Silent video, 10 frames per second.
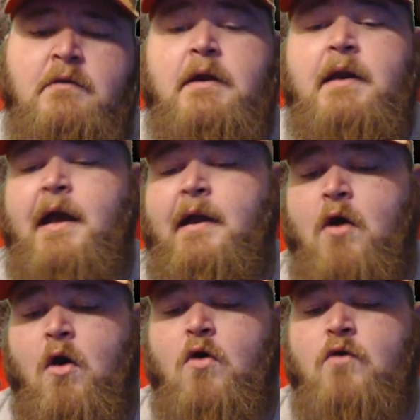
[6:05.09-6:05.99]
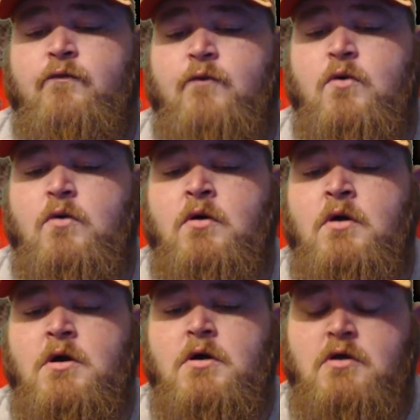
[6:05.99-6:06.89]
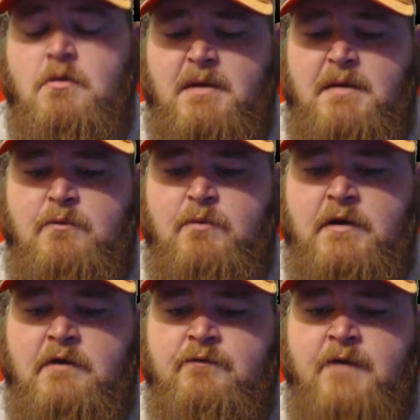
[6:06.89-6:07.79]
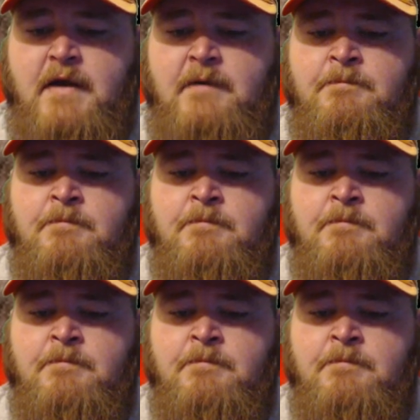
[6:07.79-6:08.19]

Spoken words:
and I called for Khabib to win this fight.